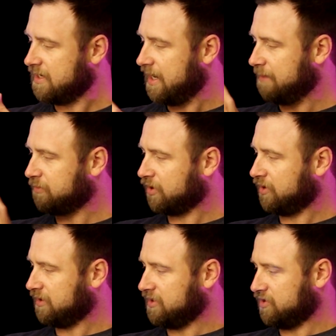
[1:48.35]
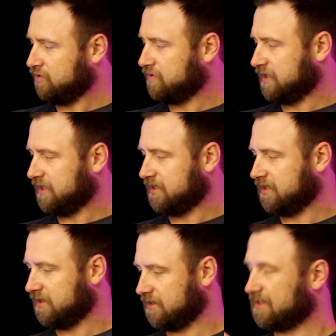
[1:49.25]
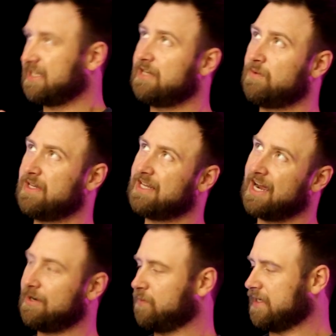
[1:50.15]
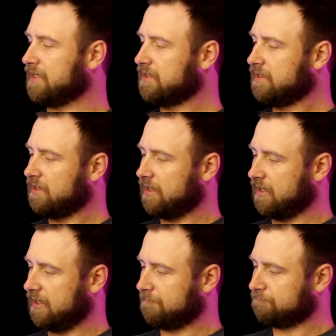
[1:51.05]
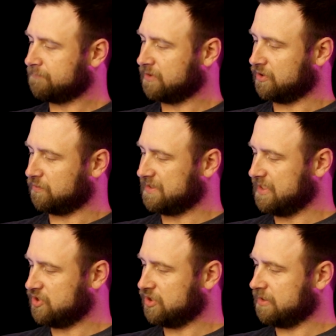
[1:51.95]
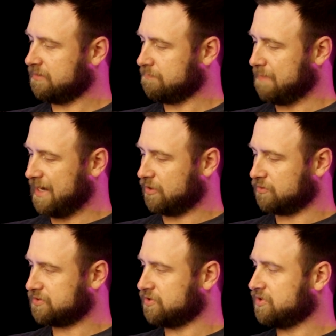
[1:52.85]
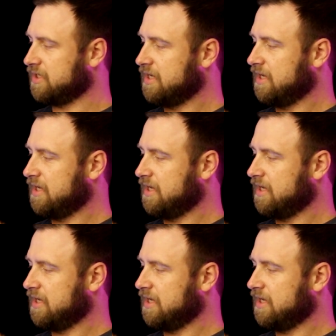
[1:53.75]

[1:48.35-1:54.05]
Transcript: I'm currently using the Crye little retention mag holsters.